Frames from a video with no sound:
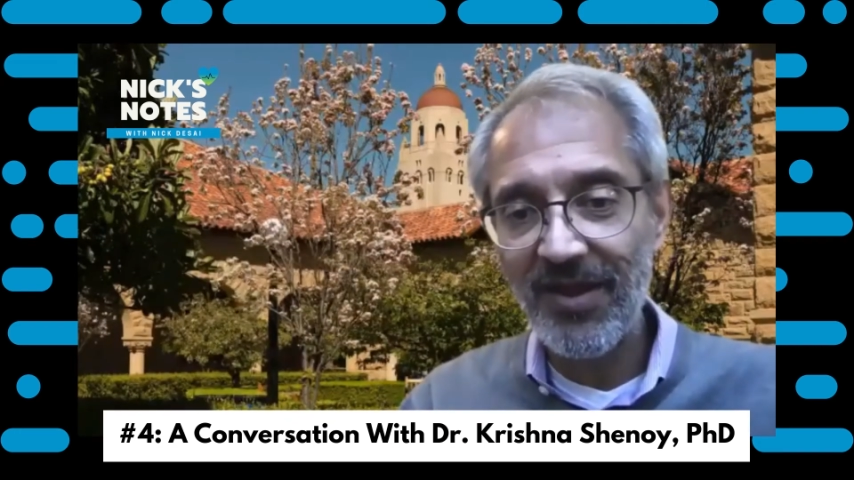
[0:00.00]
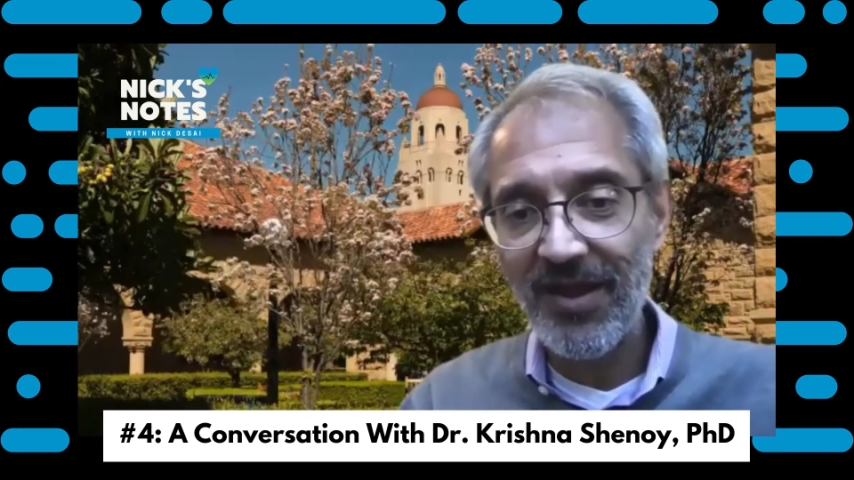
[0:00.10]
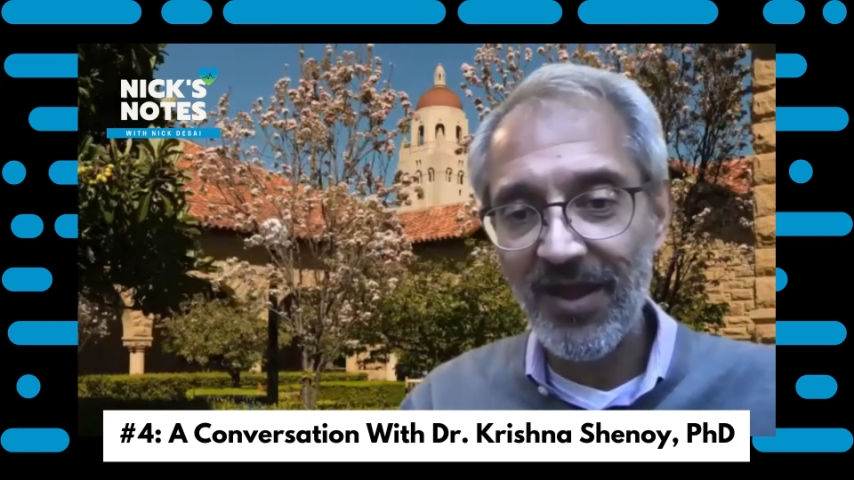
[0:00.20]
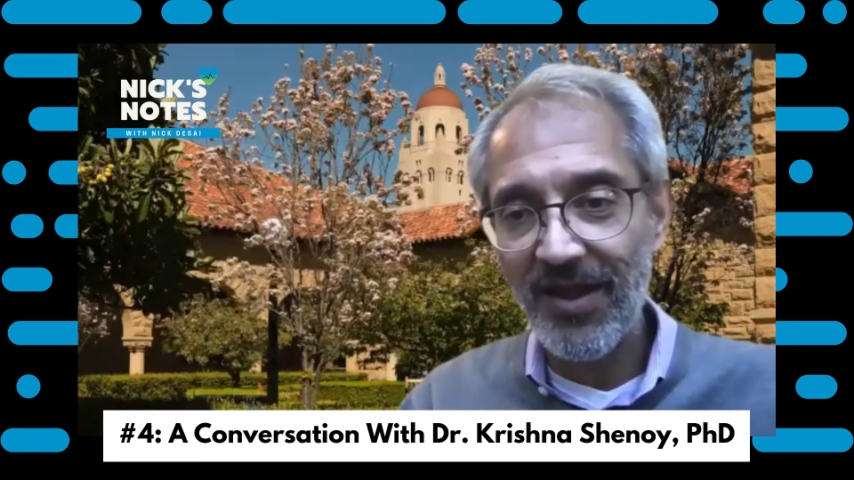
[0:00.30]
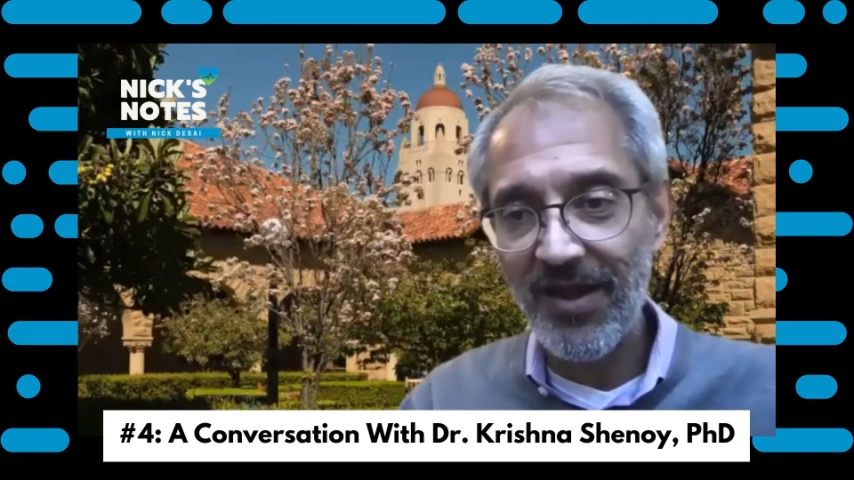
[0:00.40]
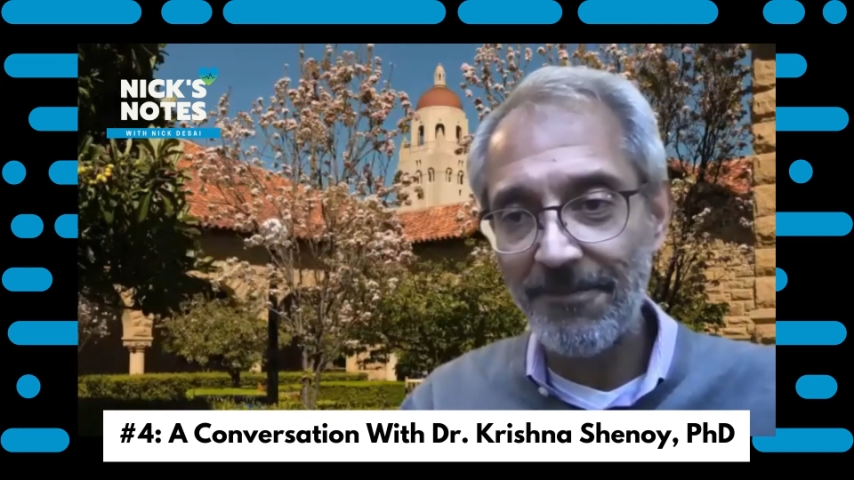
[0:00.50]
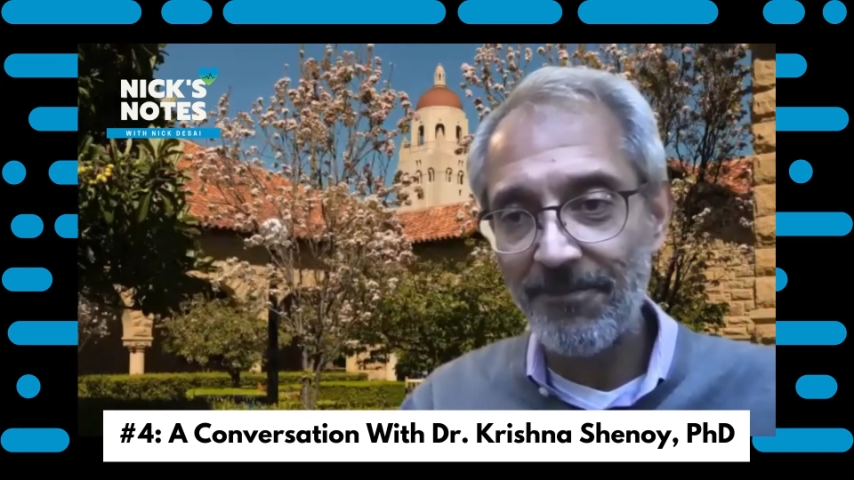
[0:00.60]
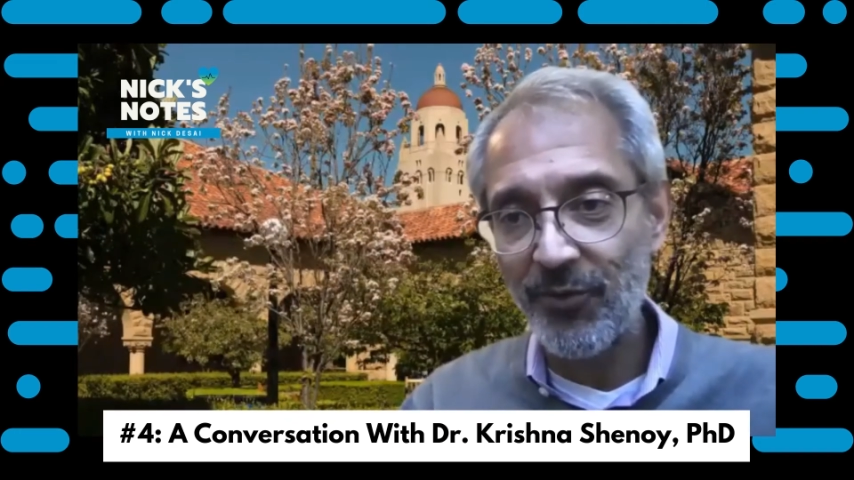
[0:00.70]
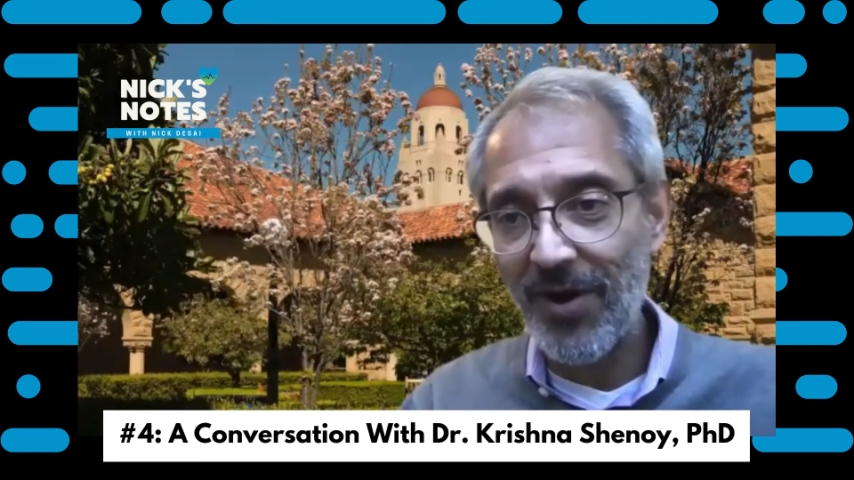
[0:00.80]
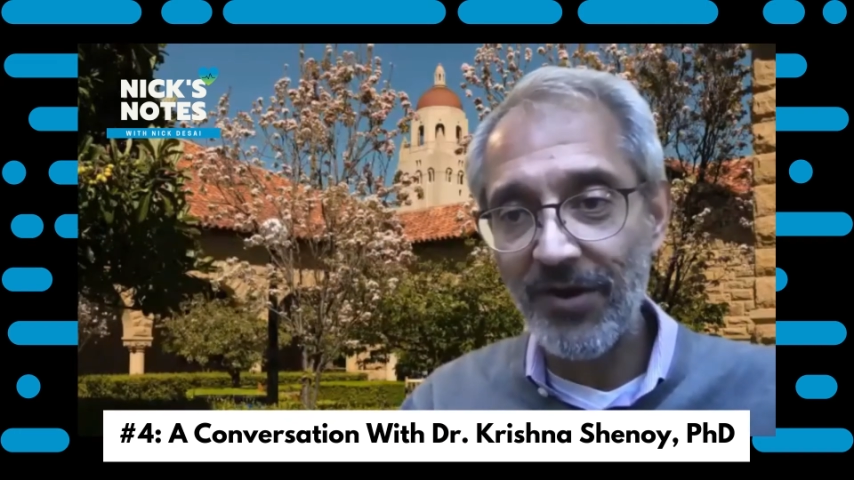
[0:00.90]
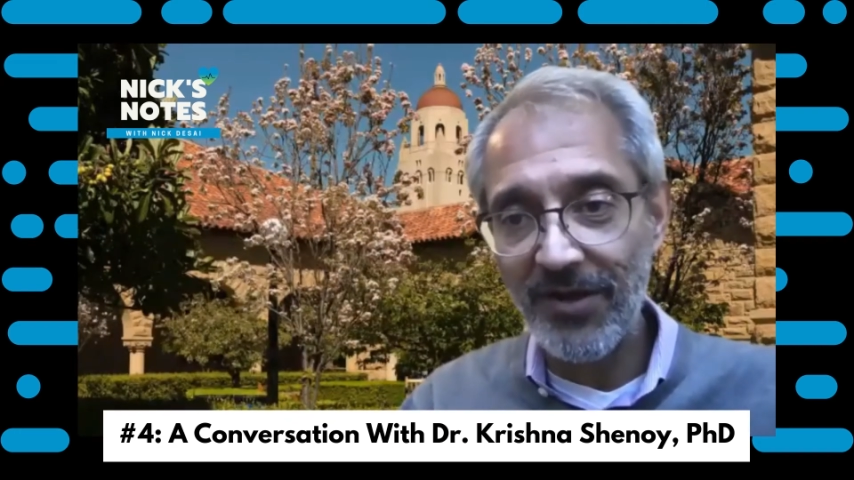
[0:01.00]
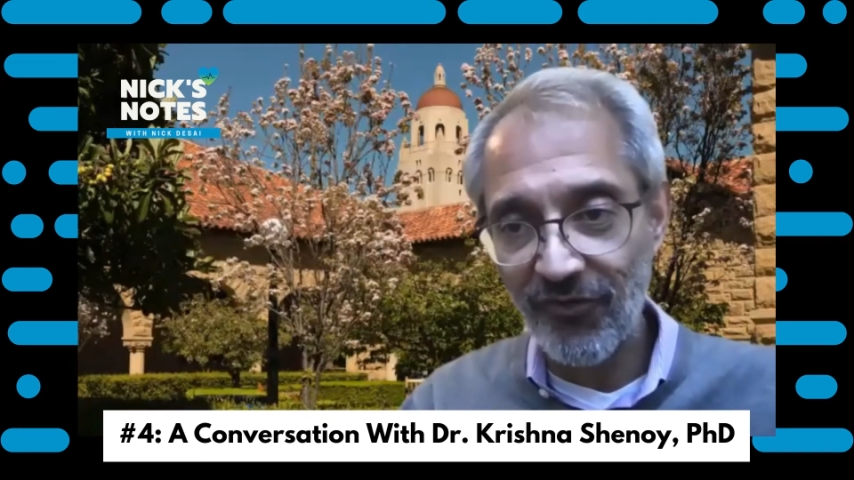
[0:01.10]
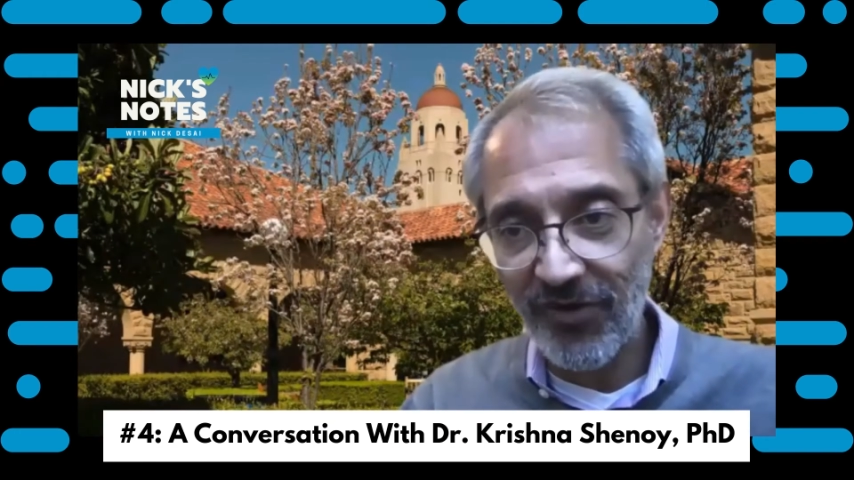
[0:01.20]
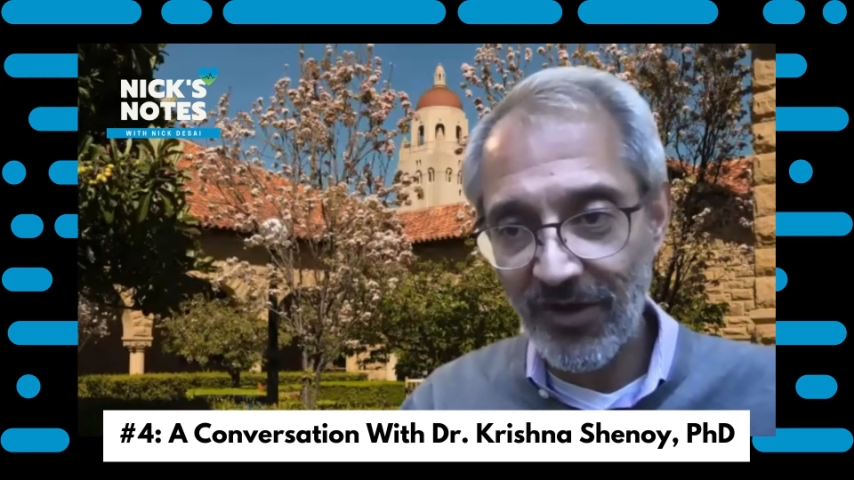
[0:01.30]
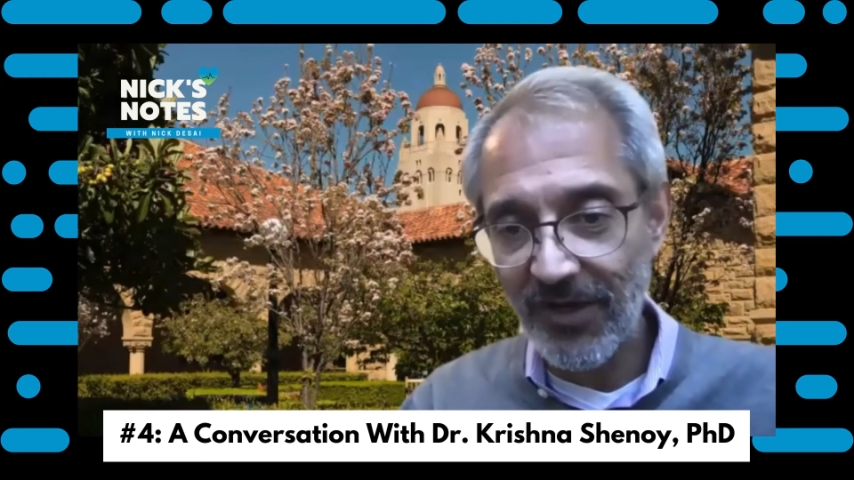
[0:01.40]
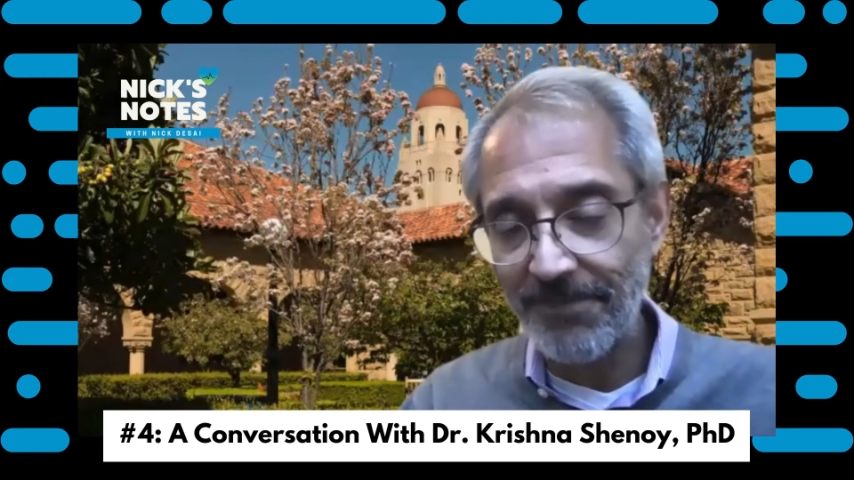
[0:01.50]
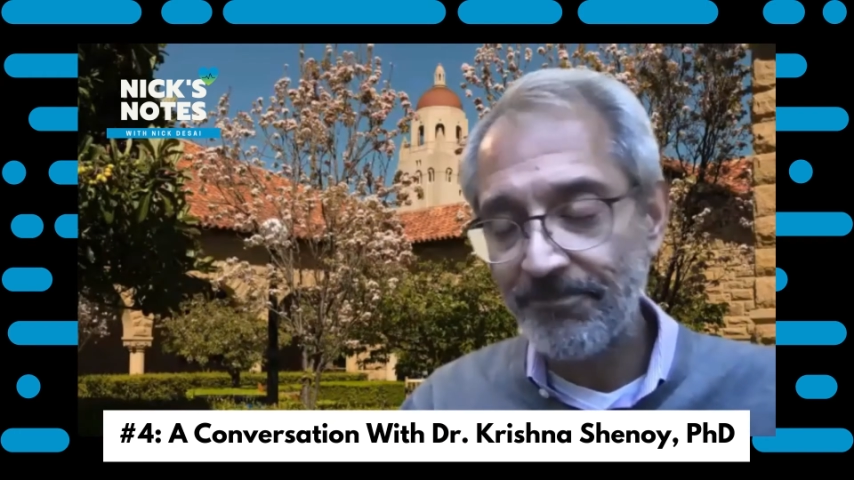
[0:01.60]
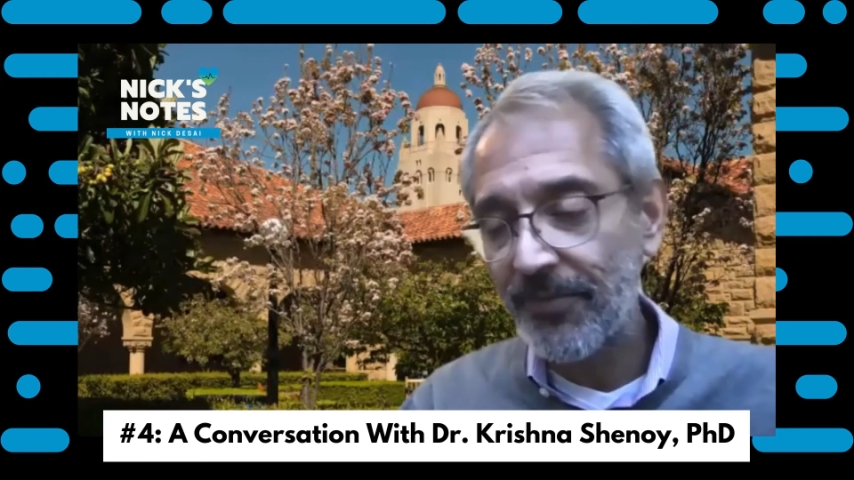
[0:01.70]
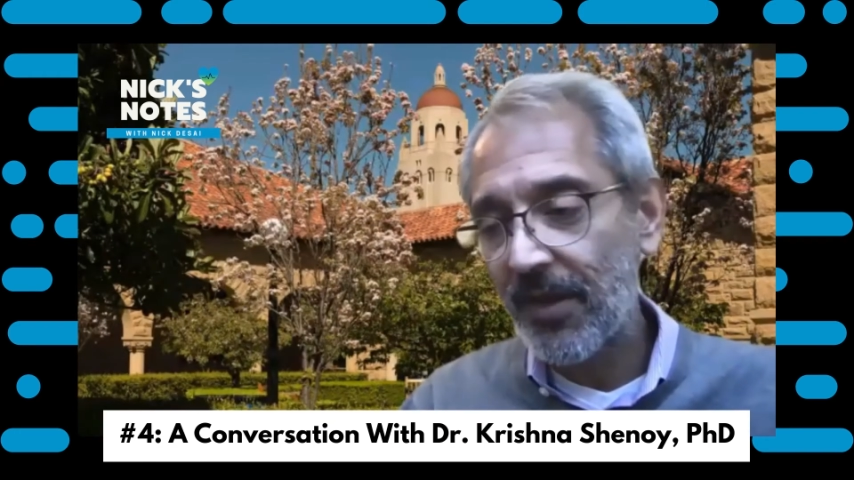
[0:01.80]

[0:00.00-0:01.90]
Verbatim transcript: throughout engineering.